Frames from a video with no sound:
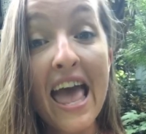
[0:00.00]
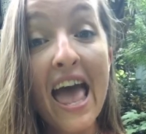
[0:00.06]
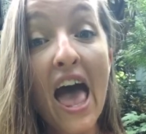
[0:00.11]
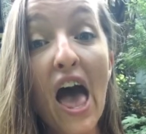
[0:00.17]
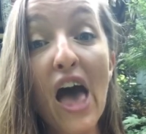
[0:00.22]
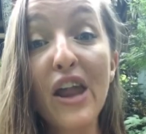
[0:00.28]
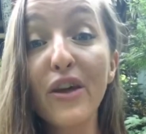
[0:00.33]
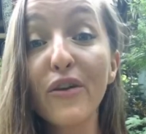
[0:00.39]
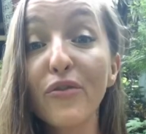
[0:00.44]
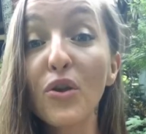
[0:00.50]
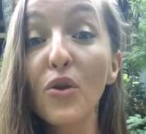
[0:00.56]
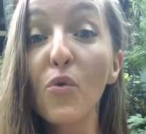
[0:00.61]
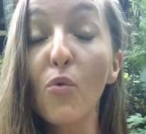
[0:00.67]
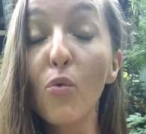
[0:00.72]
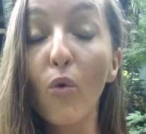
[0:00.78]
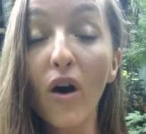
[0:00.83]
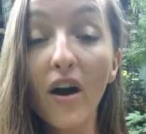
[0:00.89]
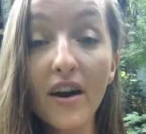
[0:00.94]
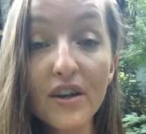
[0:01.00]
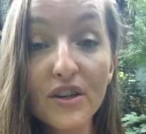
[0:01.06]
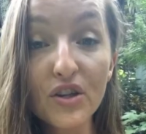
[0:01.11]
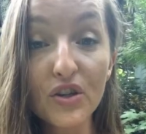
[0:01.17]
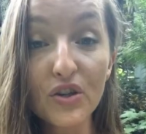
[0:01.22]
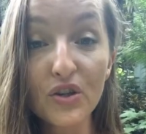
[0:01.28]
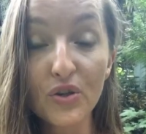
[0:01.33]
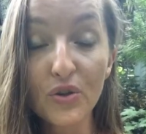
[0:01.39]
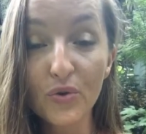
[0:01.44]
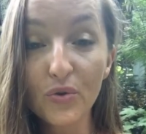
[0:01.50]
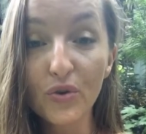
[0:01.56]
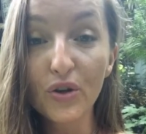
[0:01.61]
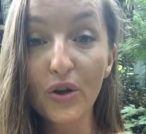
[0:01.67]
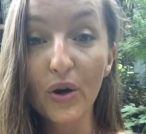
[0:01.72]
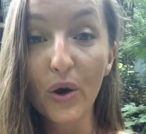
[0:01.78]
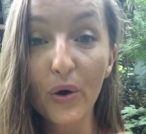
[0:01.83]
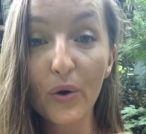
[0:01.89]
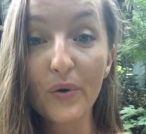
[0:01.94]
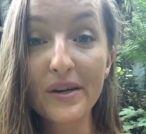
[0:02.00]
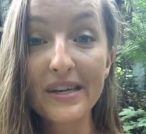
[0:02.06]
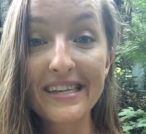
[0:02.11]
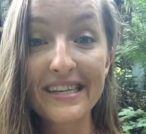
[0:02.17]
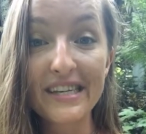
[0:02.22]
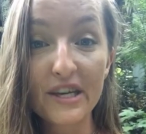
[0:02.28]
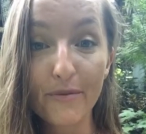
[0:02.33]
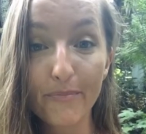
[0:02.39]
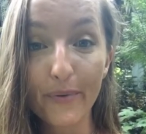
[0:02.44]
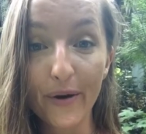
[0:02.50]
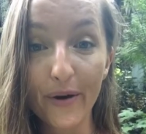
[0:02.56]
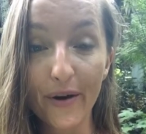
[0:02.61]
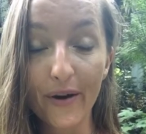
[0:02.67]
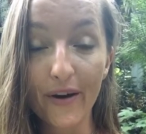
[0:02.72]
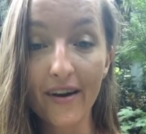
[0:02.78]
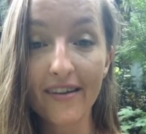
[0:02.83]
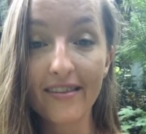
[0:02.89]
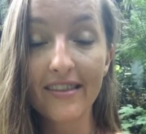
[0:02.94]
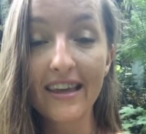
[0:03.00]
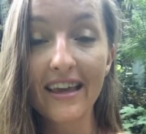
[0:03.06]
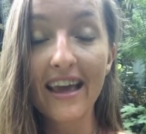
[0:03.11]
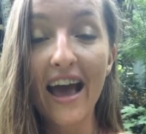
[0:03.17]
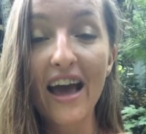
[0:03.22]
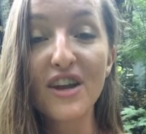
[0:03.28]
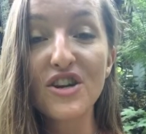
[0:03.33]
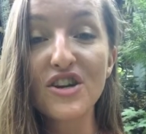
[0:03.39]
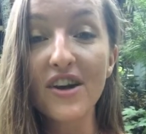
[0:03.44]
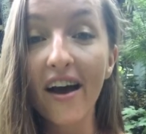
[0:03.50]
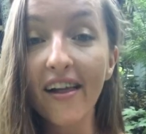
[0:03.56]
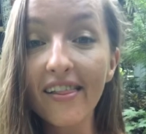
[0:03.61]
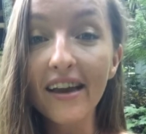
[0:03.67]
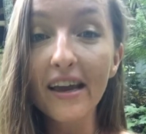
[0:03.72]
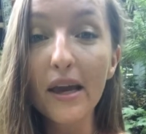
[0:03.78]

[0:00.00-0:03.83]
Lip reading: And if you want to go deeper, the Angelic